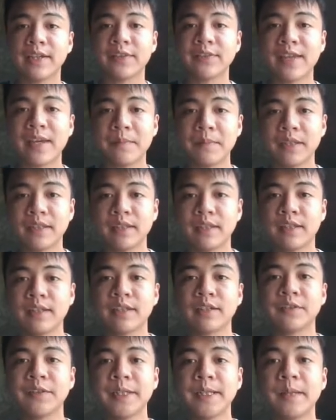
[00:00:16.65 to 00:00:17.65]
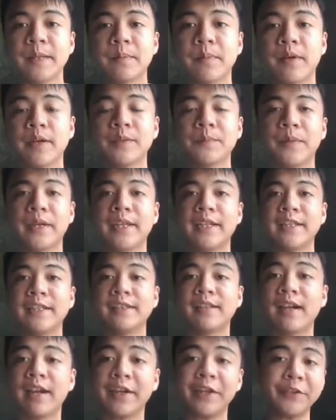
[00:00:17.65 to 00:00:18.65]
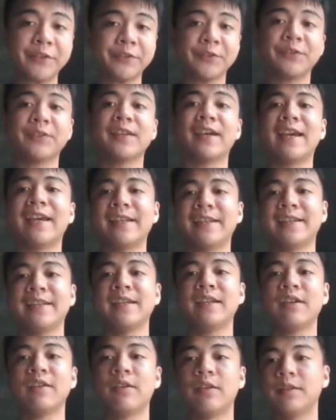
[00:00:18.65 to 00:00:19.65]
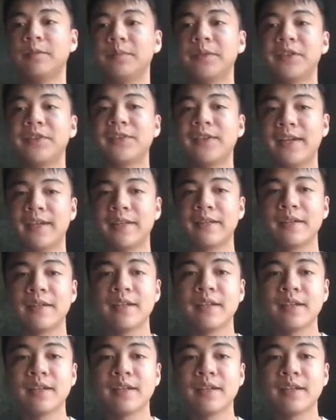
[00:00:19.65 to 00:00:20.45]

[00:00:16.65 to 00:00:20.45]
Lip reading: examined and agreed upon by the entire society, Kohlberg said.